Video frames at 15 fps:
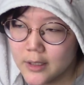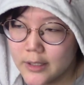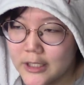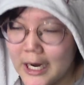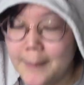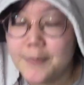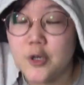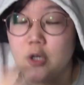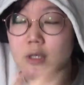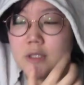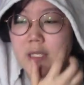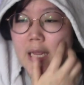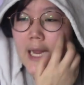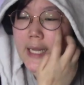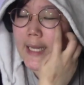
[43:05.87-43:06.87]
chapters
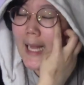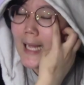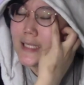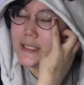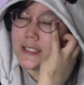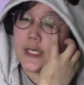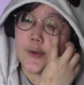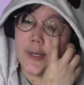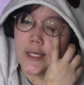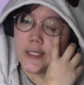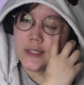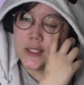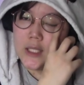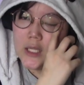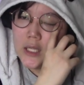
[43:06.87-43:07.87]
in that series,
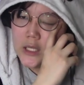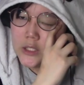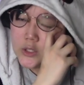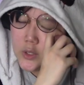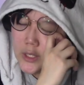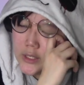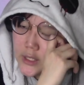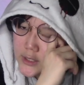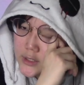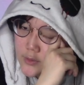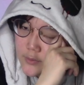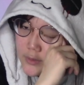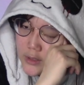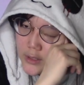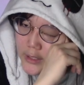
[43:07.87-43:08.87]
so it doesn't
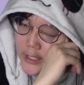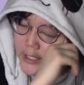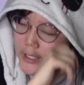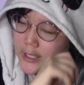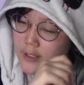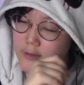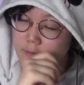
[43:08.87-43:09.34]
really